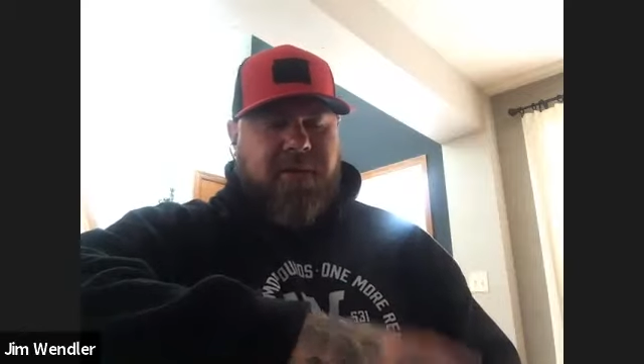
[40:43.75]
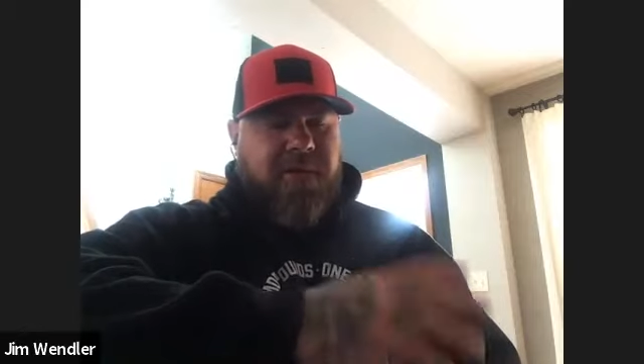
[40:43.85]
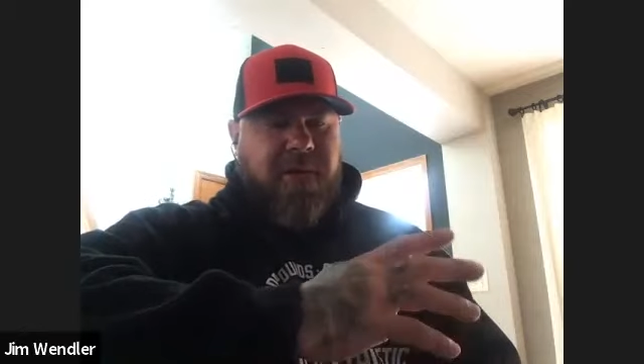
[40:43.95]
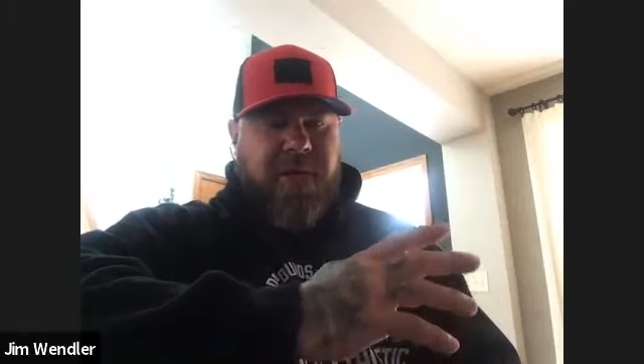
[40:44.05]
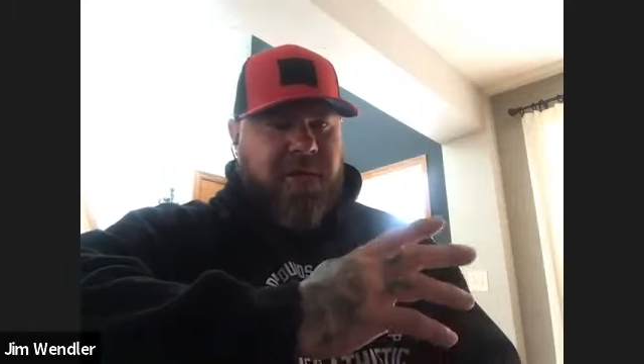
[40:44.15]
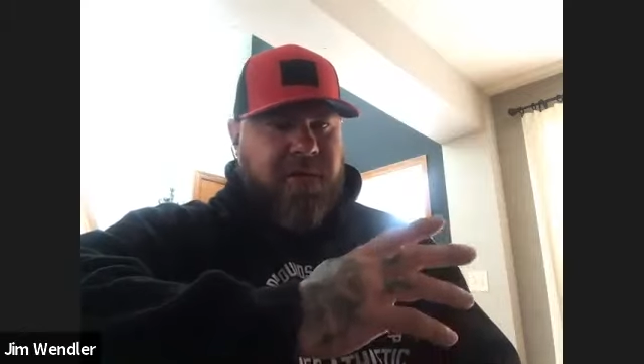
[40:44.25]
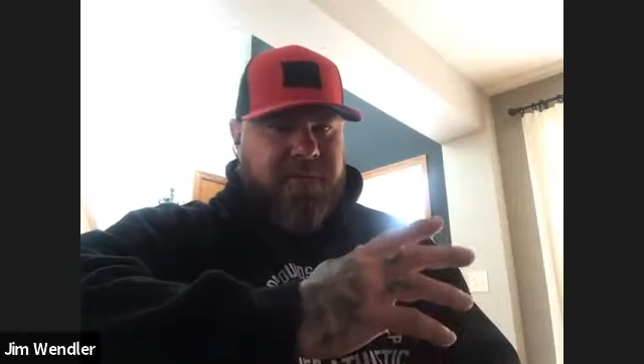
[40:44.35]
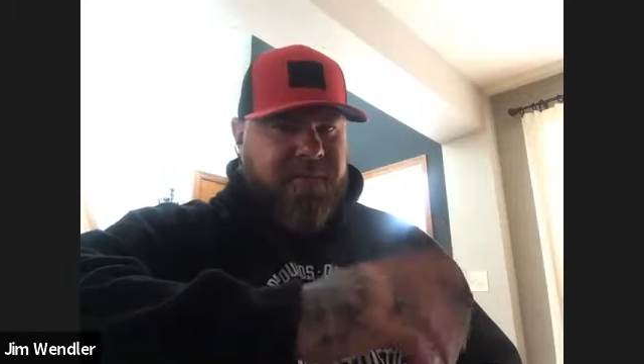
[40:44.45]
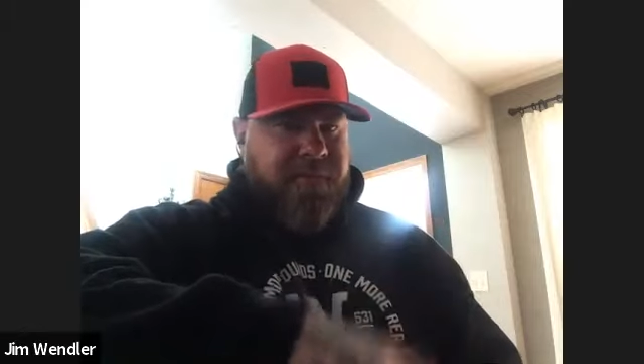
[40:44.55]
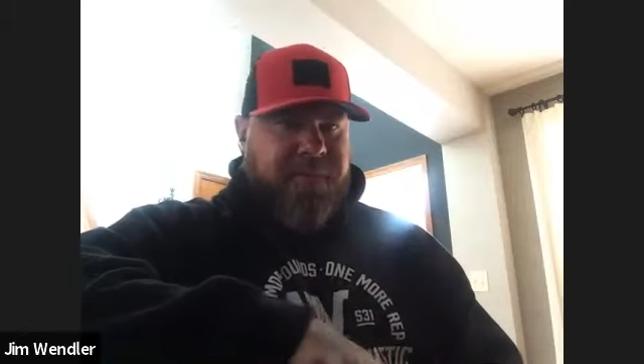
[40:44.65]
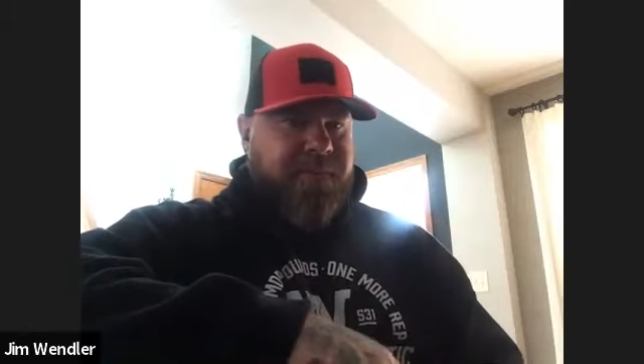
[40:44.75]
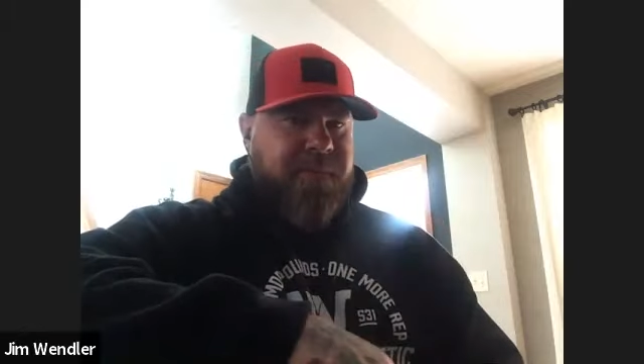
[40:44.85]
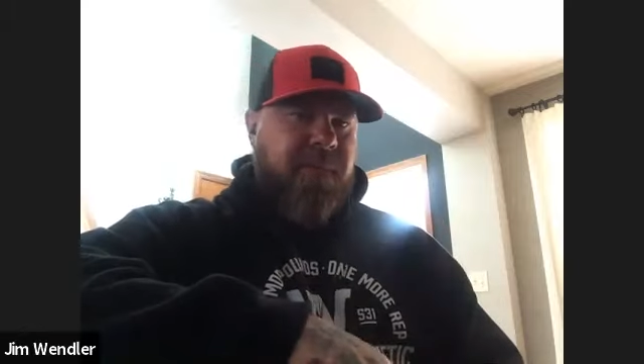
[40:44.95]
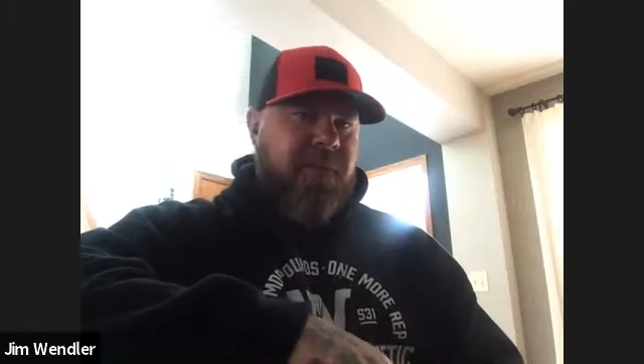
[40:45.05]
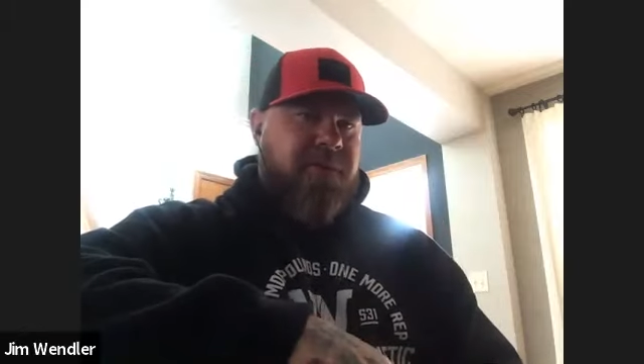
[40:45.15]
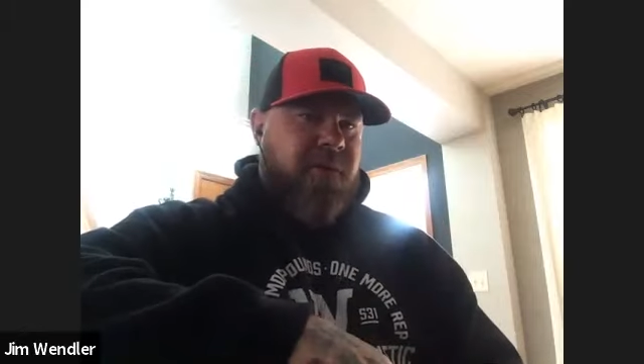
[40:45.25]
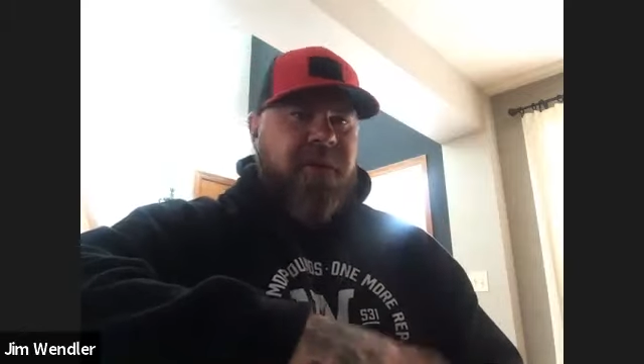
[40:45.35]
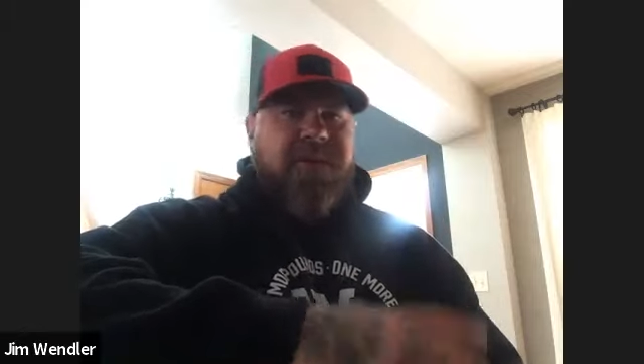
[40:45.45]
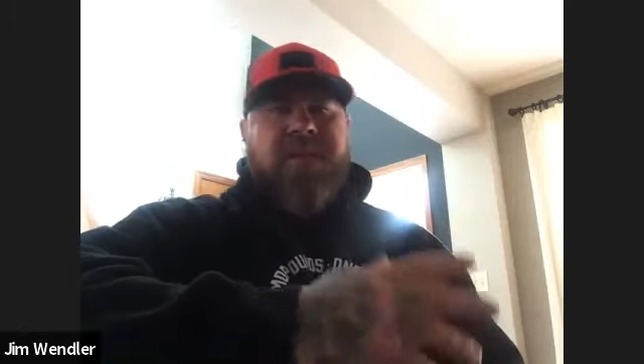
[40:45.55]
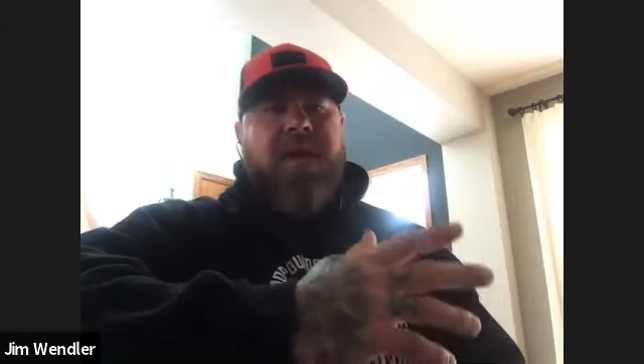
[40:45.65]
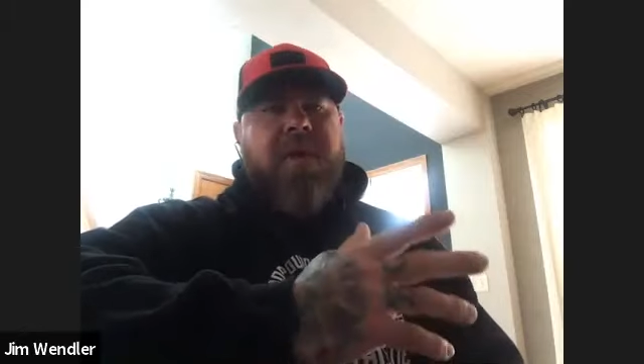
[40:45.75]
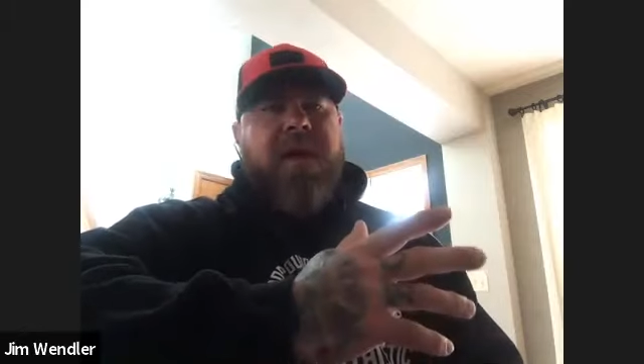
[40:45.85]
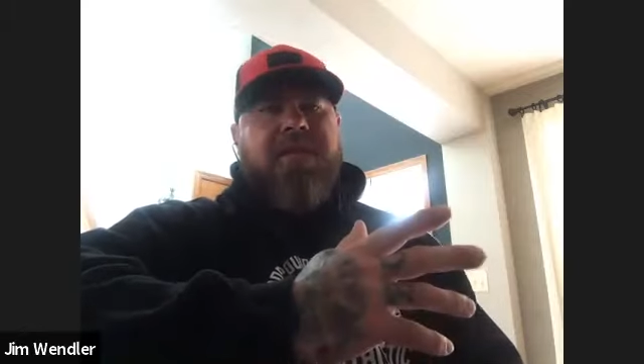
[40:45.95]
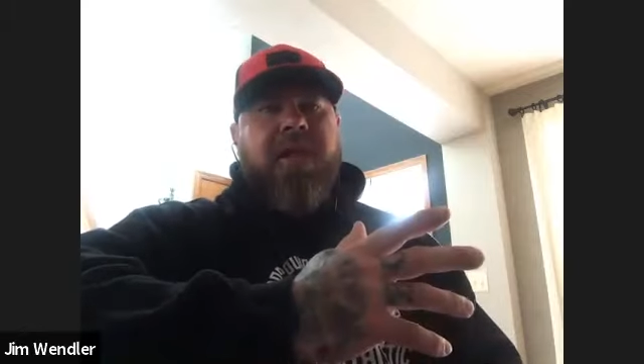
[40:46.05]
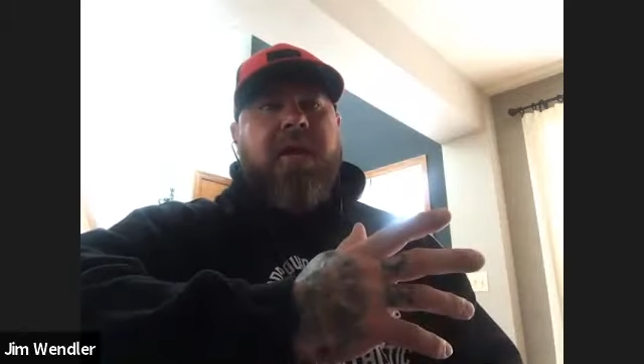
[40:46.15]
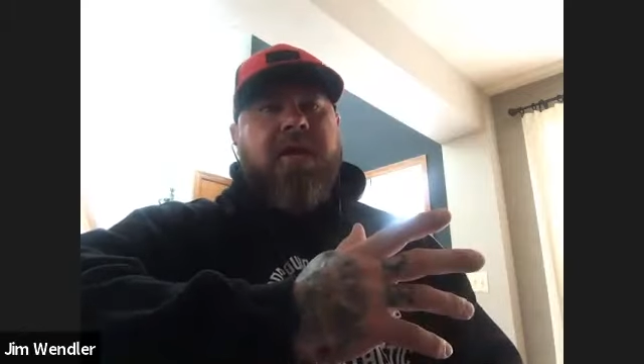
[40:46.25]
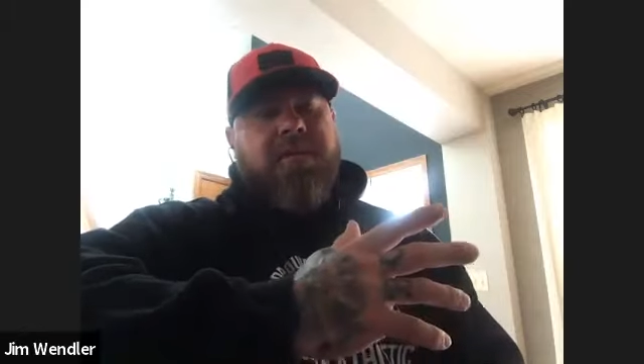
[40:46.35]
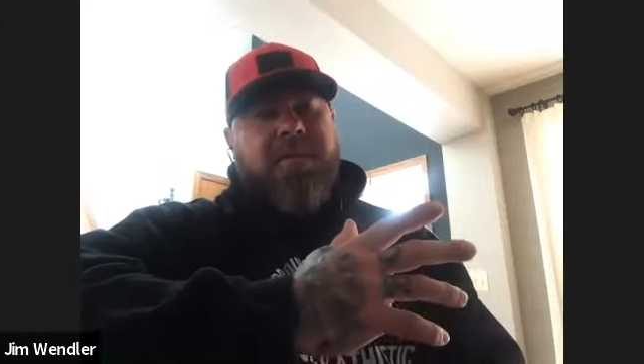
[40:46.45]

cooking. So it's not my thing.